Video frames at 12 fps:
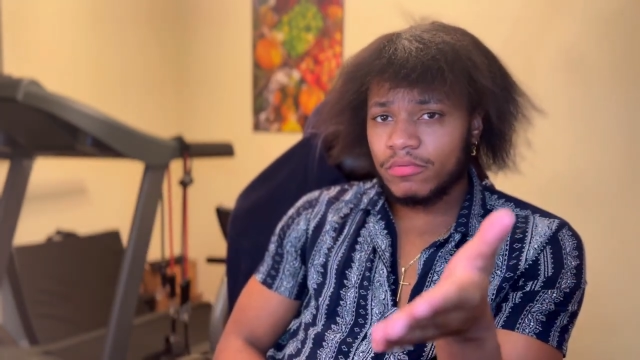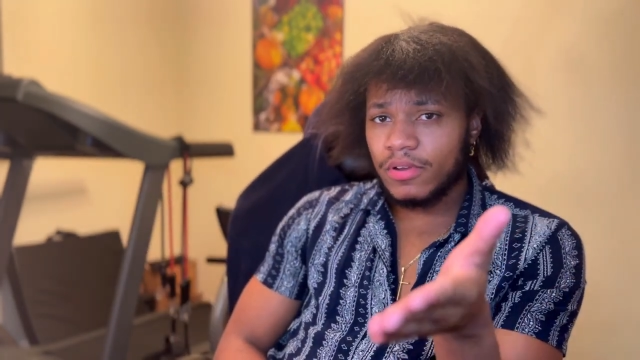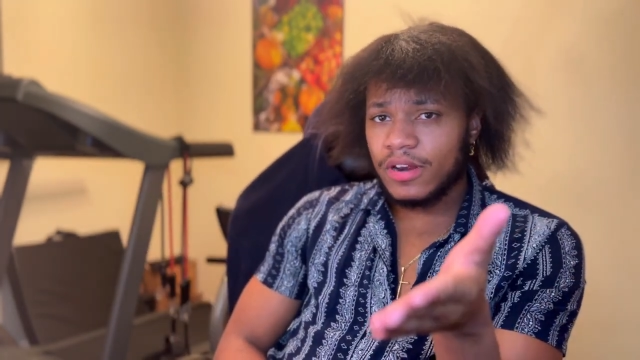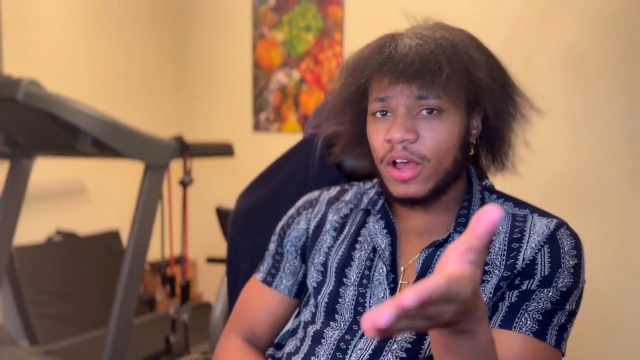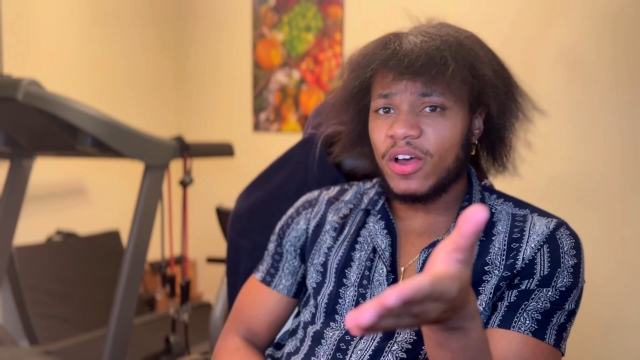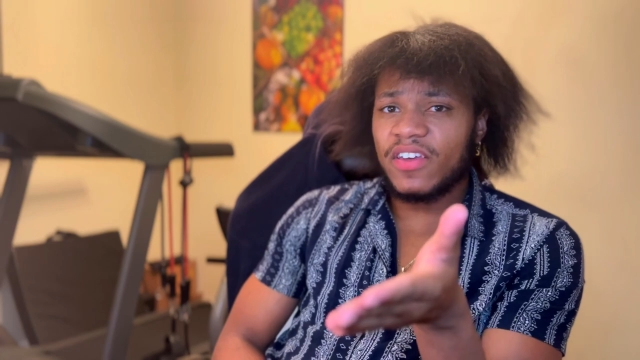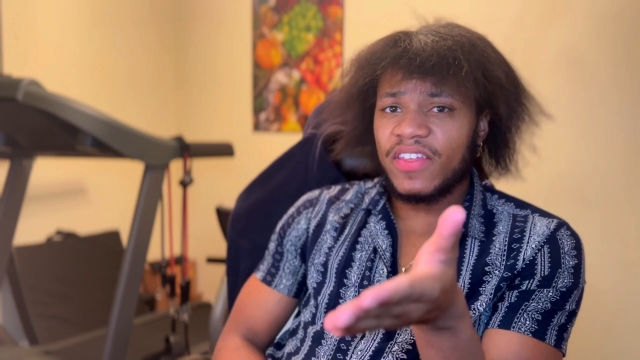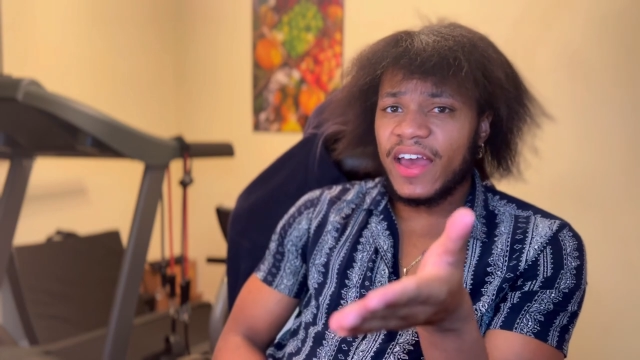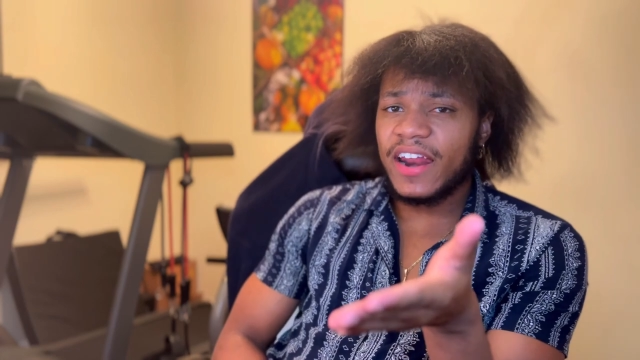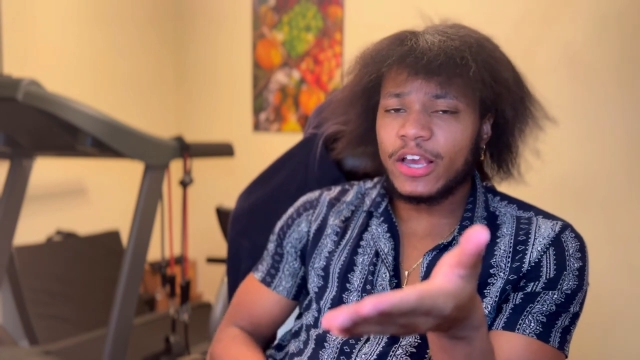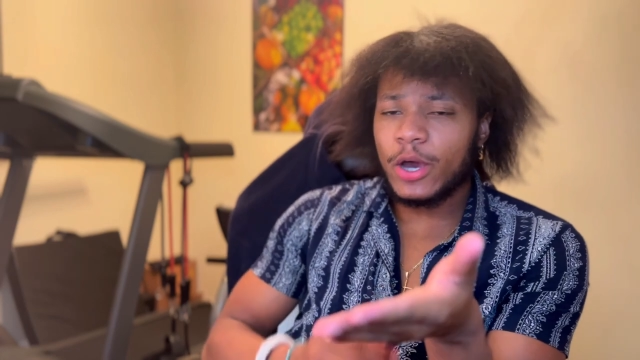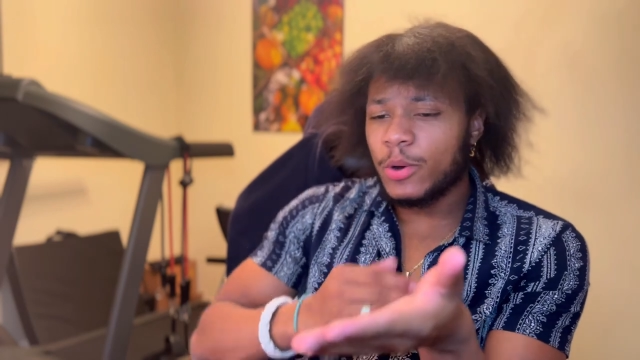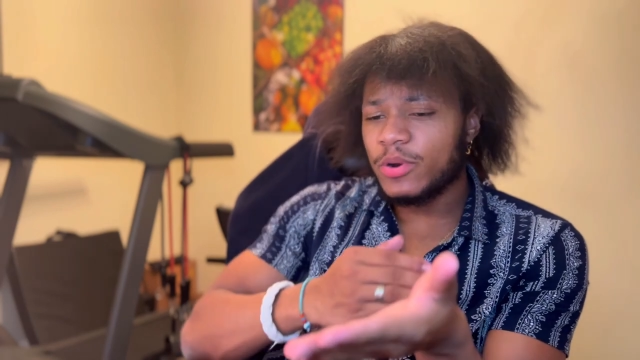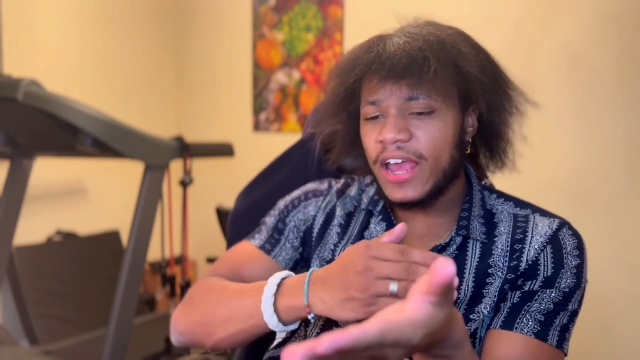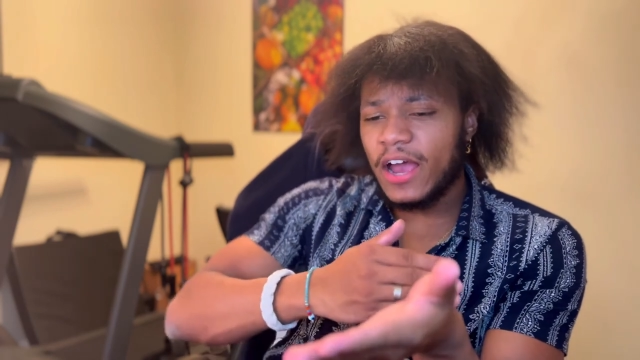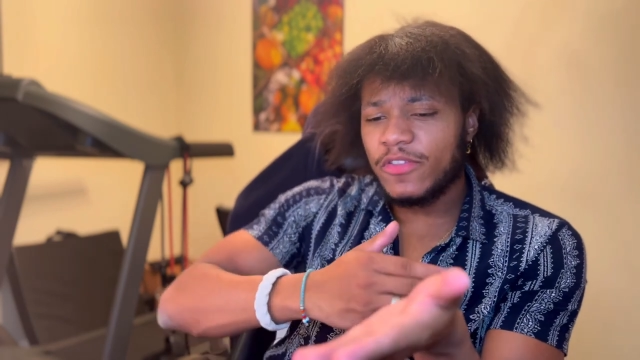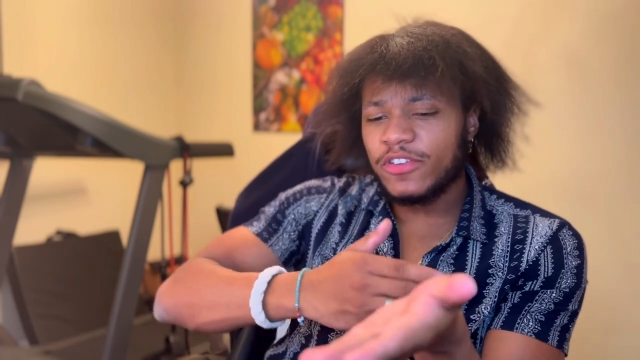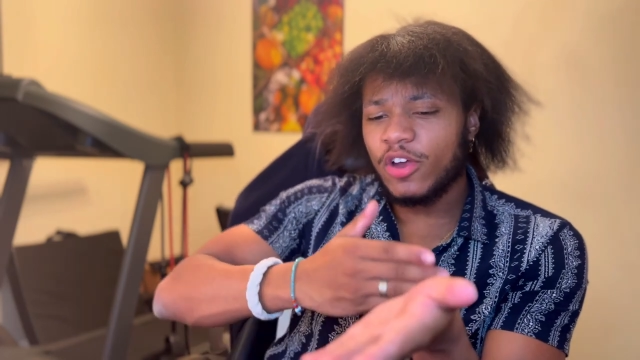And not only that, I go
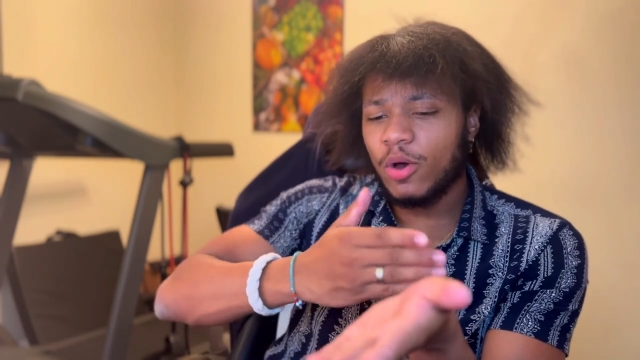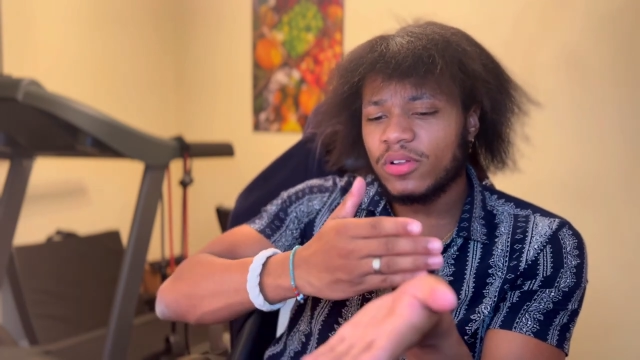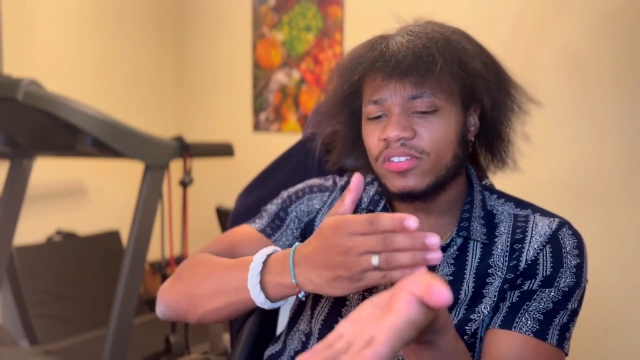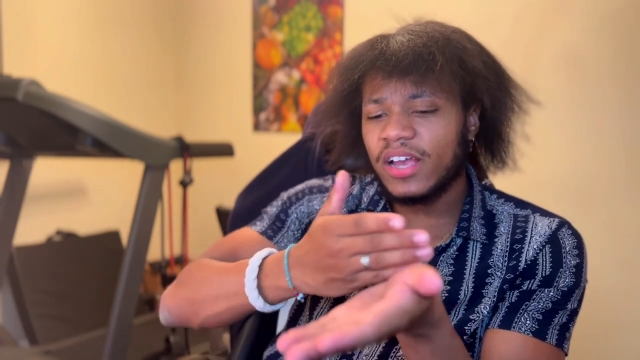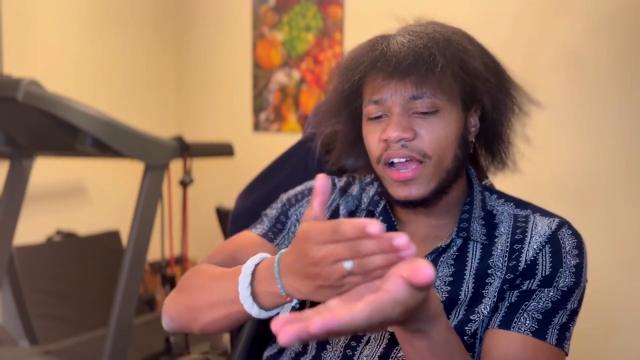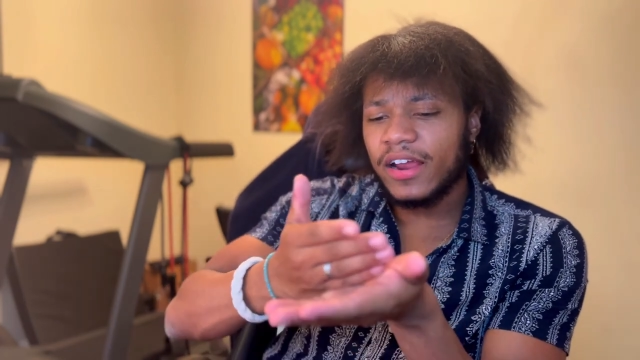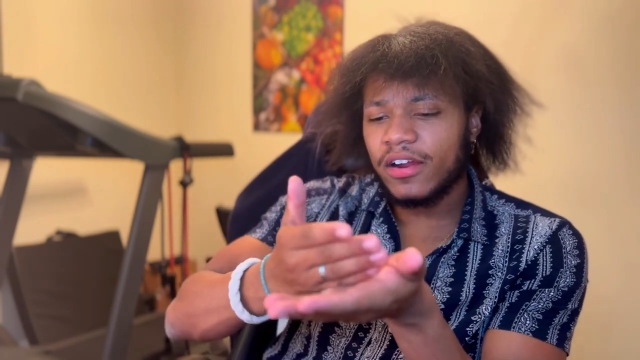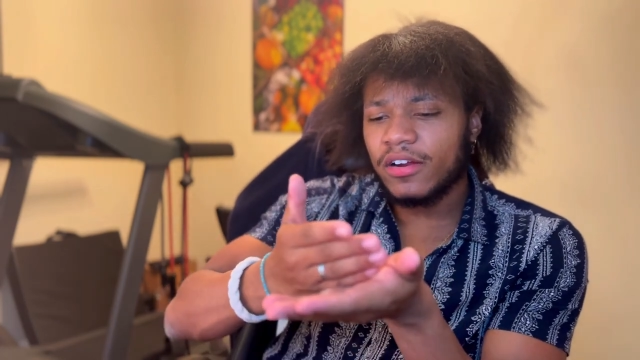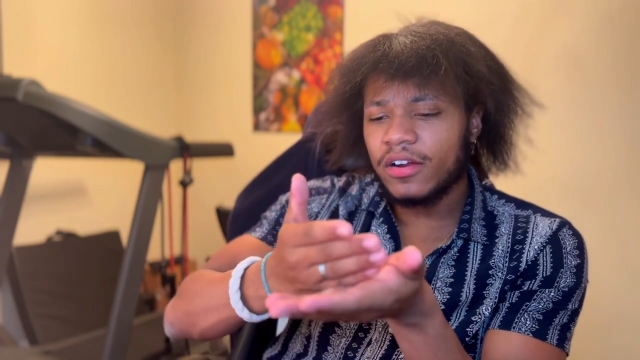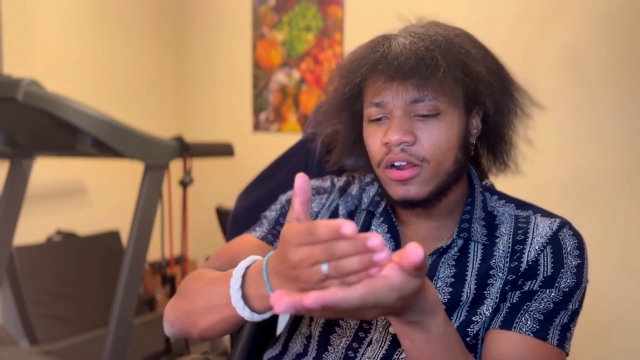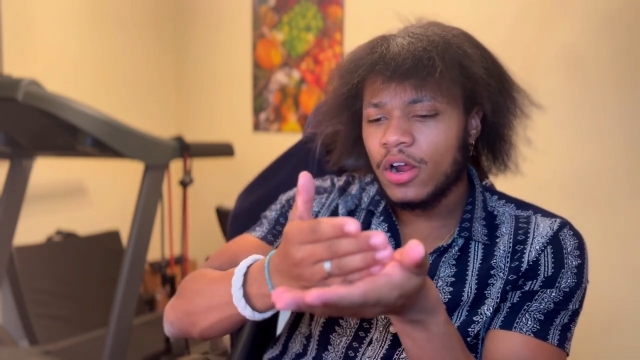down this whole entire